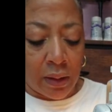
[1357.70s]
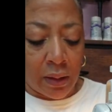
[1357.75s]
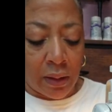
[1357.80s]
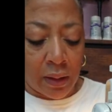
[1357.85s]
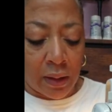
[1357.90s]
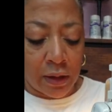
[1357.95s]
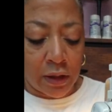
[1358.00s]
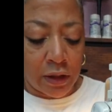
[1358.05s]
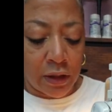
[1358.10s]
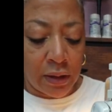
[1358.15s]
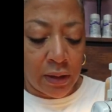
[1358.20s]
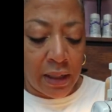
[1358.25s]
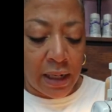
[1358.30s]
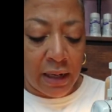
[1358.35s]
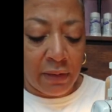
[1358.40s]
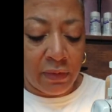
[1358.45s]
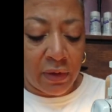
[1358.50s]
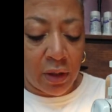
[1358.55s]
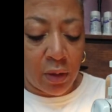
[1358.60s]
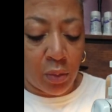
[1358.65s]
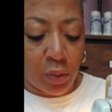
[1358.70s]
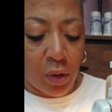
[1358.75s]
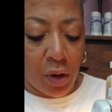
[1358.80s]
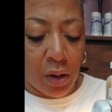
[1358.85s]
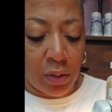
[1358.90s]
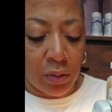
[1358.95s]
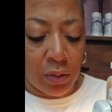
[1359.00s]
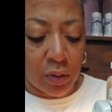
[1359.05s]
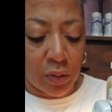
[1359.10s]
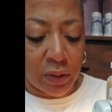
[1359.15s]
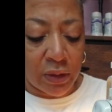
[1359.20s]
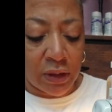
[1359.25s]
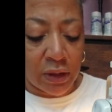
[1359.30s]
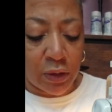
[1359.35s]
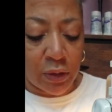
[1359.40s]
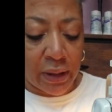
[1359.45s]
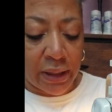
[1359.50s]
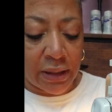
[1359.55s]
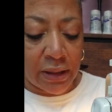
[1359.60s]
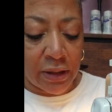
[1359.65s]
I shouldn't have any problems with
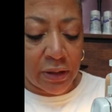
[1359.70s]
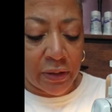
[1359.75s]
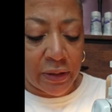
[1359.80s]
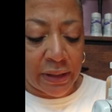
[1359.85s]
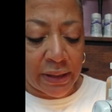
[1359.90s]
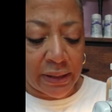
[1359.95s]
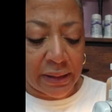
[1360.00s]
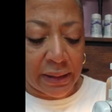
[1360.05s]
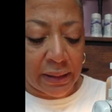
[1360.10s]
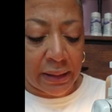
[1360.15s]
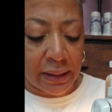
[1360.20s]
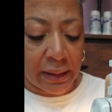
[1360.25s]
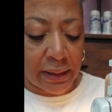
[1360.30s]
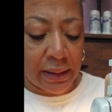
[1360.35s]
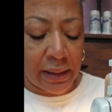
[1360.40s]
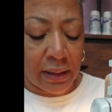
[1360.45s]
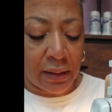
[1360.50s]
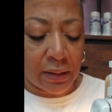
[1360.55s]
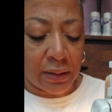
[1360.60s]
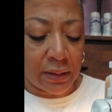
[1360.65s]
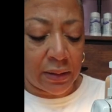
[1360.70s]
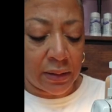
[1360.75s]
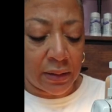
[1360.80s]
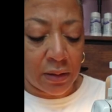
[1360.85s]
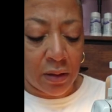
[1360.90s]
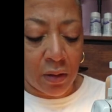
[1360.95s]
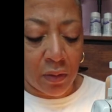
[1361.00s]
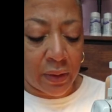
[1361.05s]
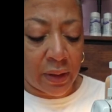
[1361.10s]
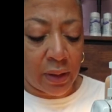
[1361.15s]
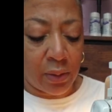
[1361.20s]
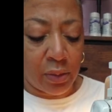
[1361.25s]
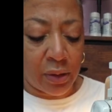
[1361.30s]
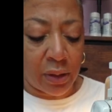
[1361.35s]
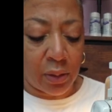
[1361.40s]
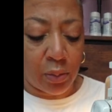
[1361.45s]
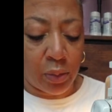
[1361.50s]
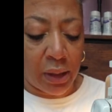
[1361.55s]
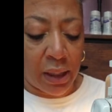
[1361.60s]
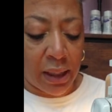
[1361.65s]
stretching or anything like that because it's already been
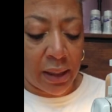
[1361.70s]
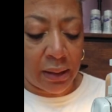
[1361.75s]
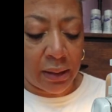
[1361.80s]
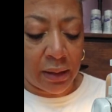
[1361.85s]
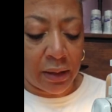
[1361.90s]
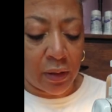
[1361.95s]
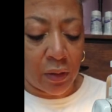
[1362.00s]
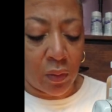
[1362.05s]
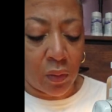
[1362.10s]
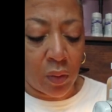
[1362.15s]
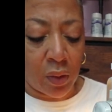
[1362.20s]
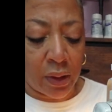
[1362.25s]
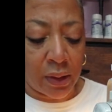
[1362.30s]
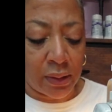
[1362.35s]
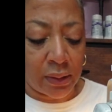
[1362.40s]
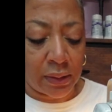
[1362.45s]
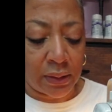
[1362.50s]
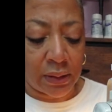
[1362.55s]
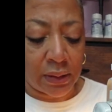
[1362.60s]
applied in here once.